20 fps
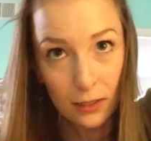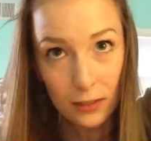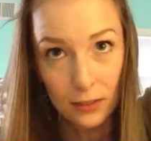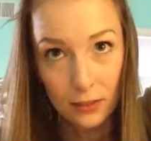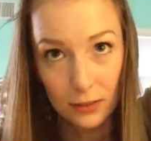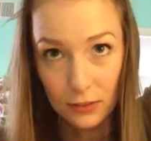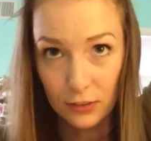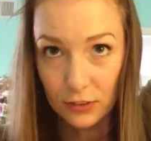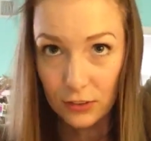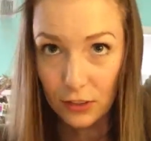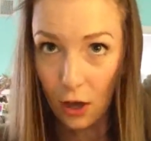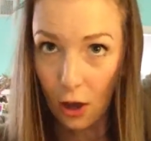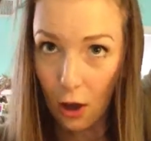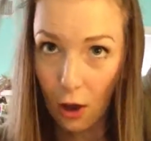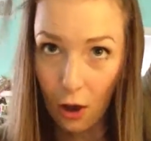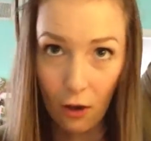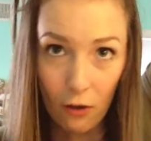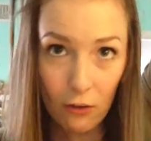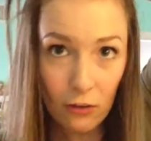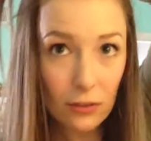And
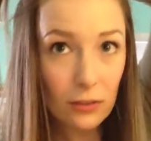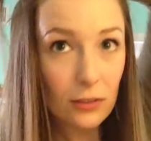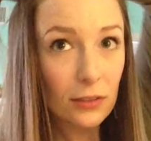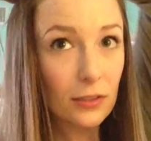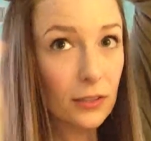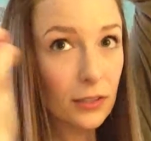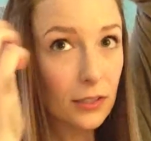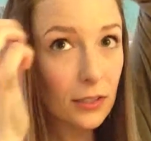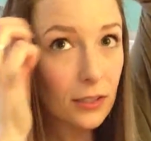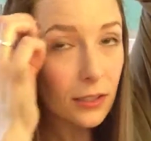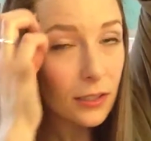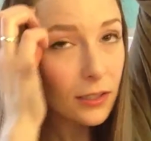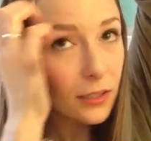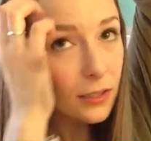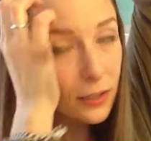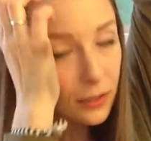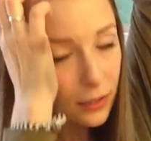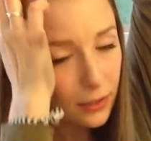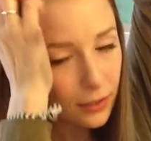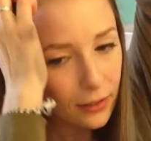so
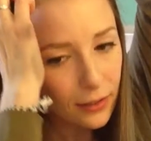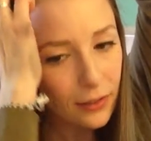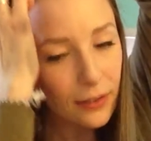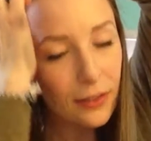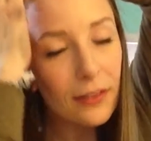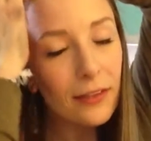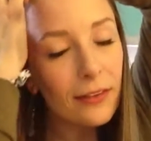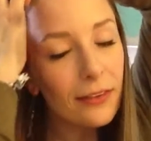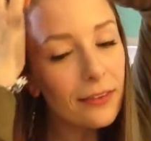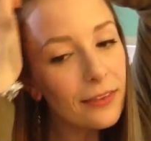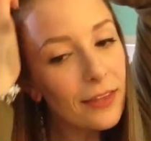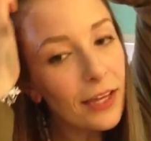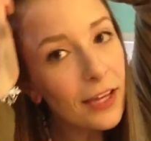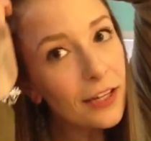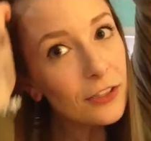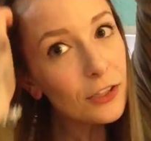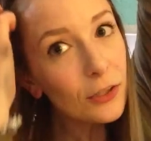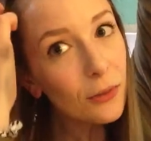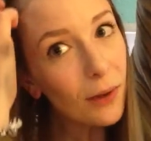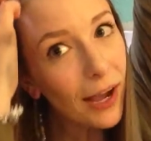
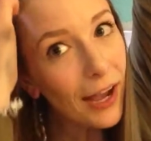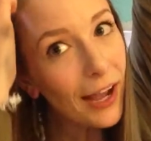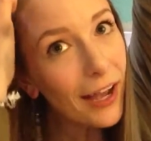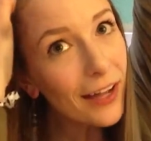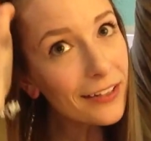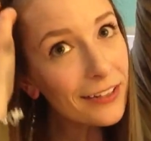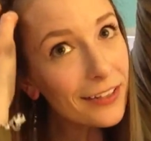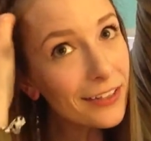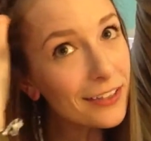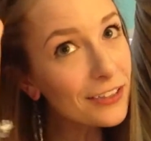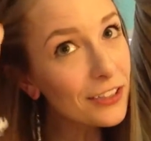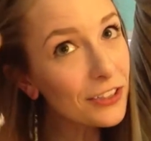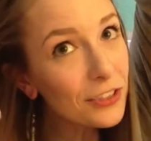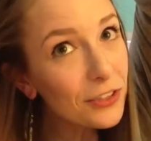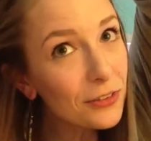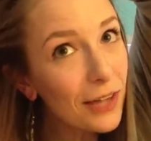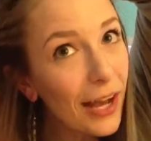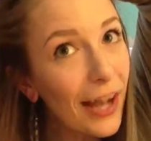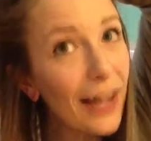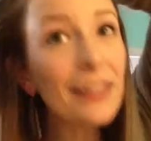then you
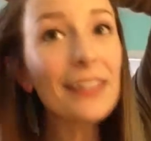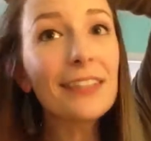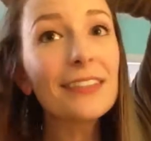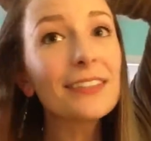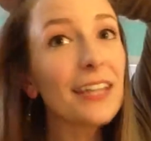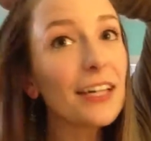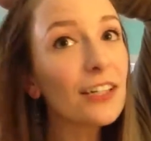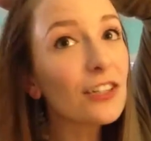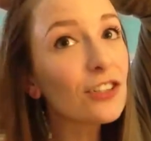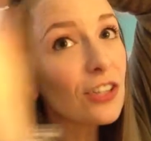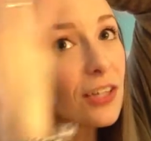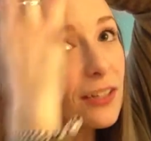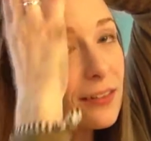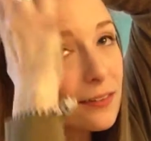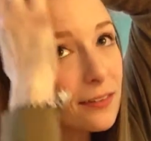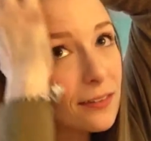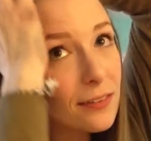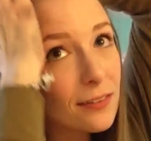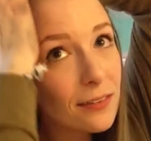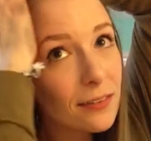continue adding
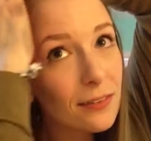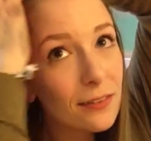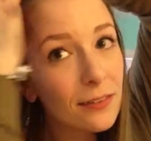sections,